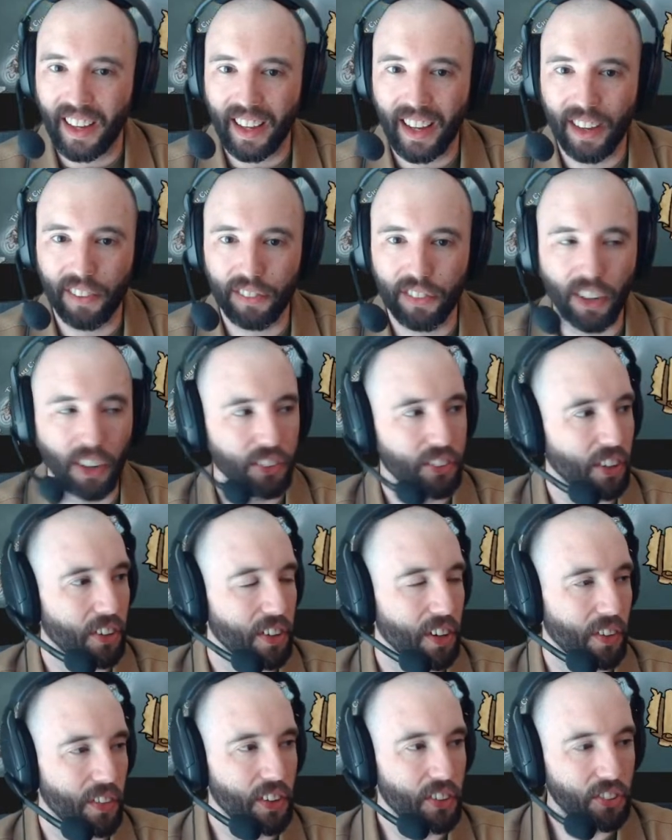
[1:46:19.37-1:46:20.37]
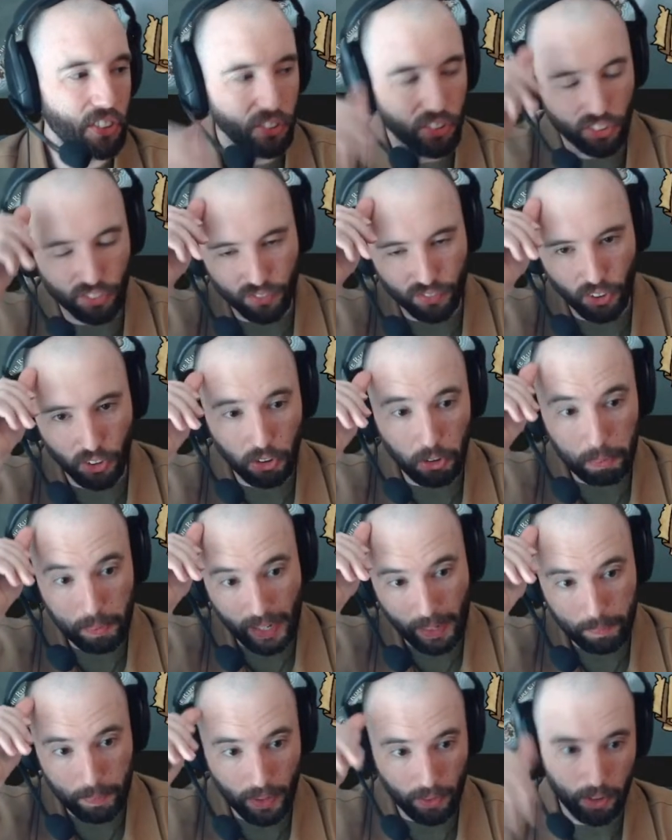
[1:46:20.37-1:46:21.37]
If y'all don't know, this is the first
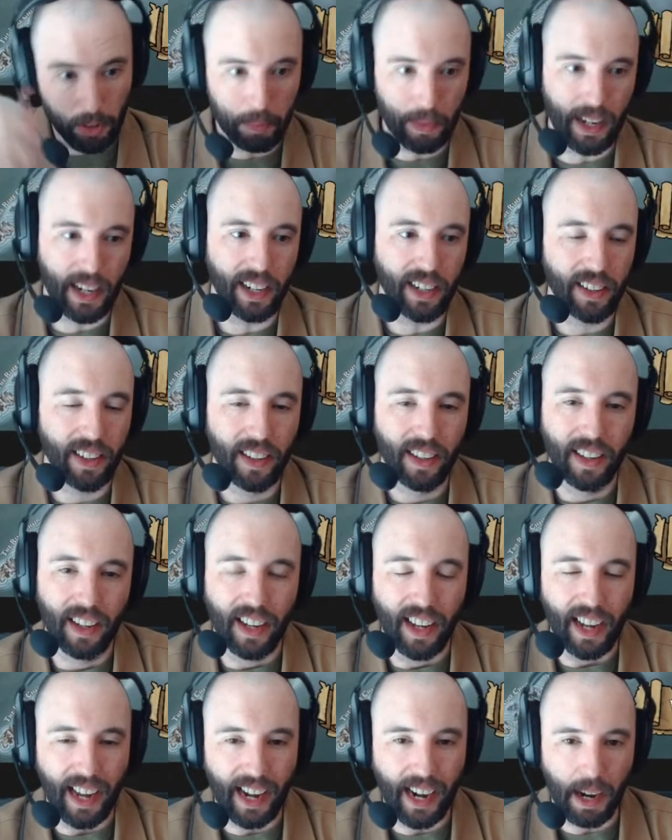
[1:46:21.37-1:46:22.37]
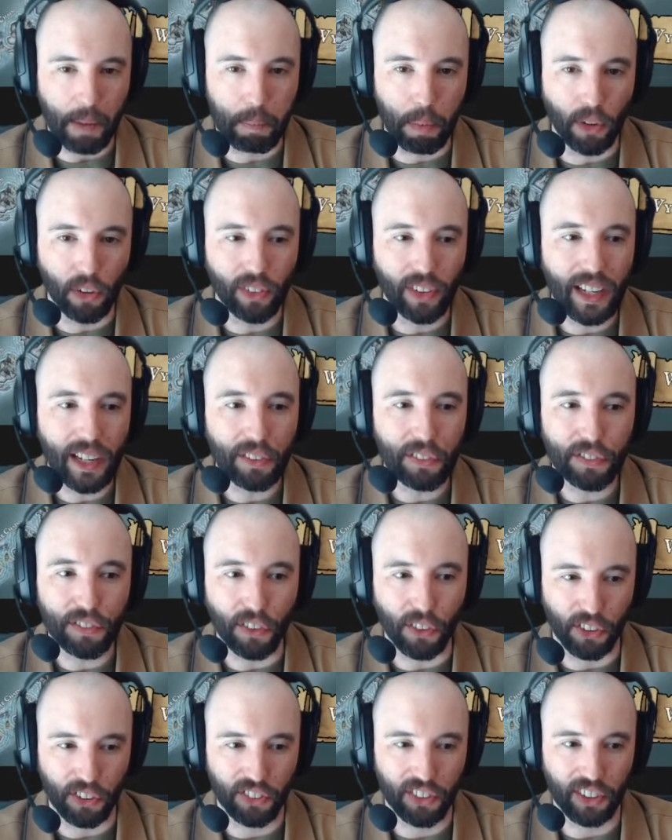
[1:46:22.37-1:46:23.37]
map that we made, and I believe
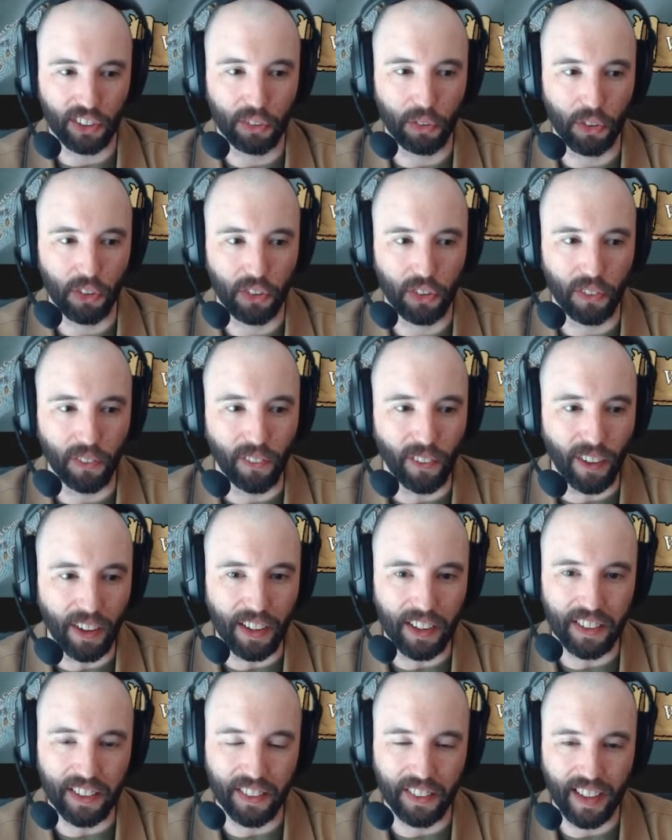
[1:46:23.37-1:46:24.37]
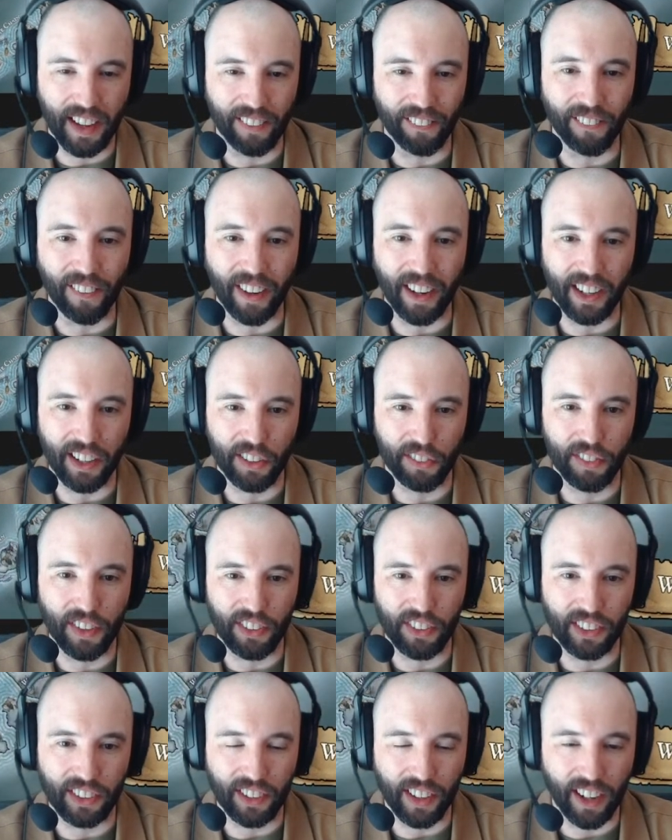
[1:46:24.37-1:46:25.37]
4-6 was the one that wanted a
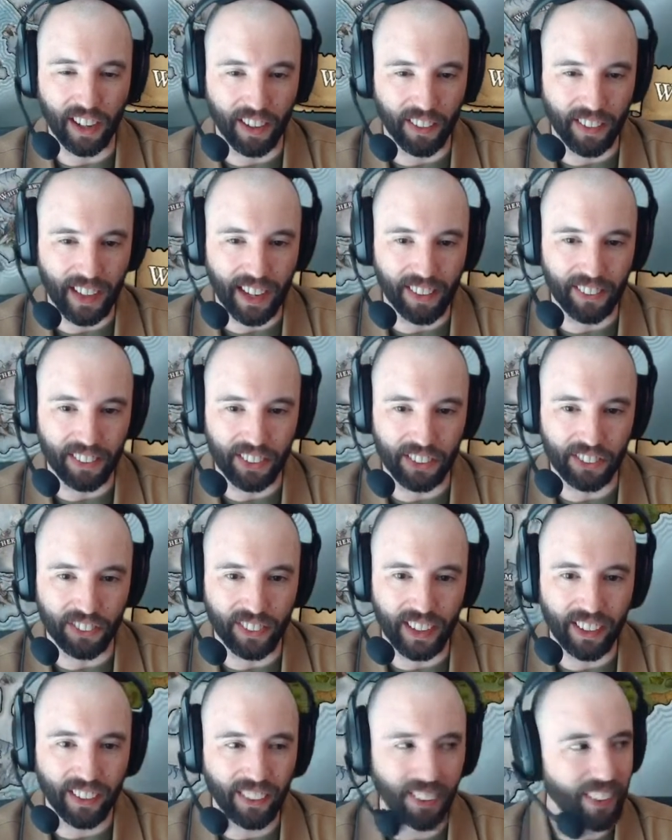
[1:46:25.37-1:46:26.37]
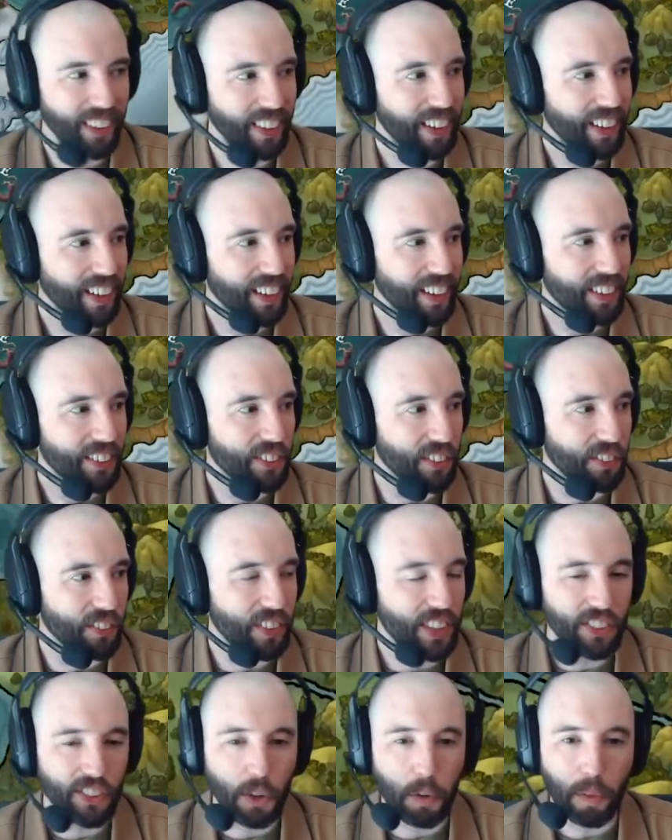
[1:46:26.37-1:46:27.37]
fishing dock on that one as well. So if
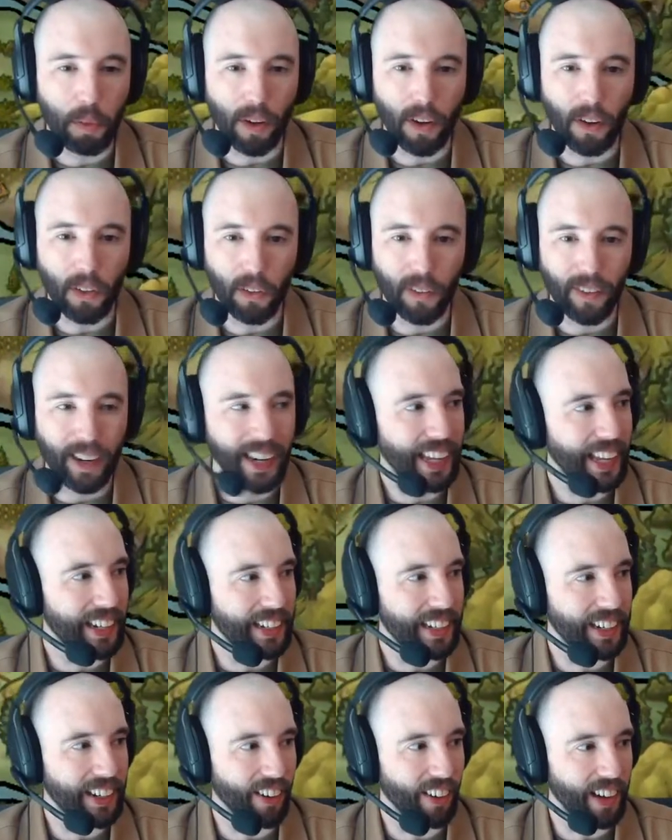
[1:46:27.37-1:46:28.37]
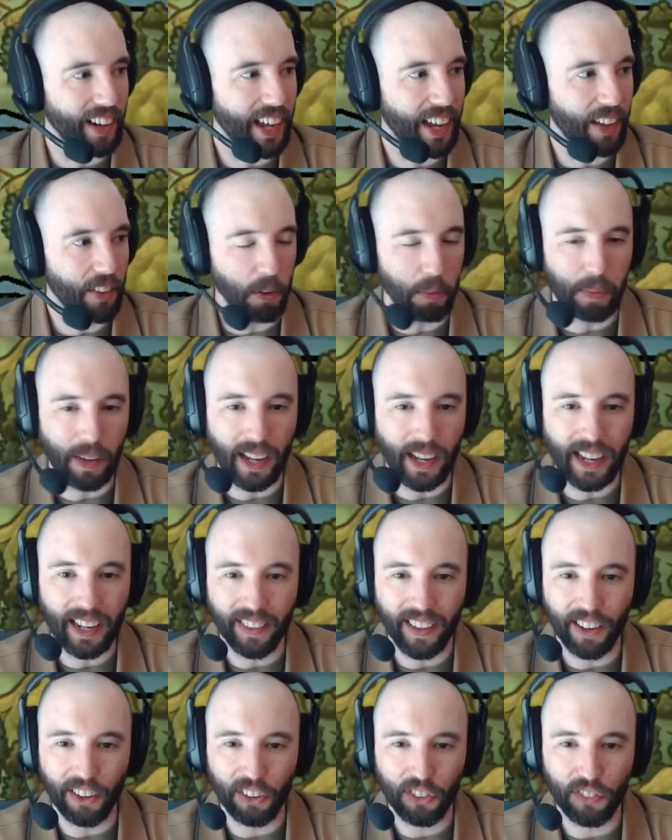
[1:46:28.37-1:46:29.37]
we zoom all the way in here on Heather Bay,
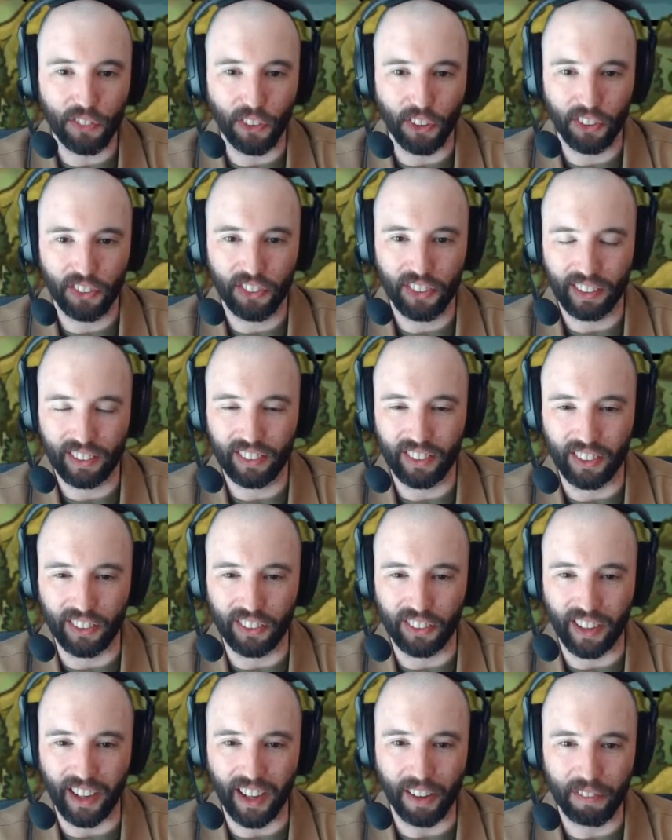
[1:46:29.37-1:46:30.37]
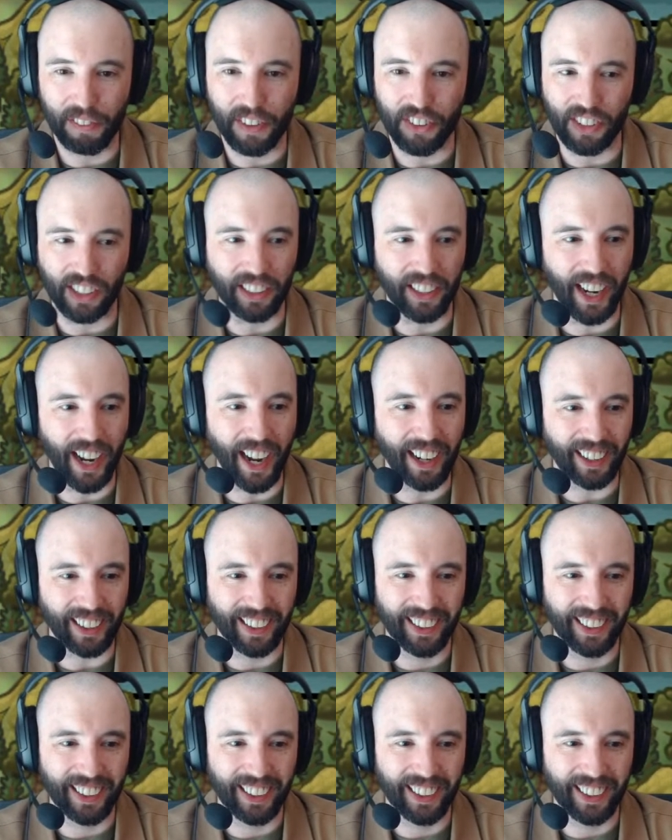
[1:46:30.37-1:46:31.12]
there's 4-6's fishing dock.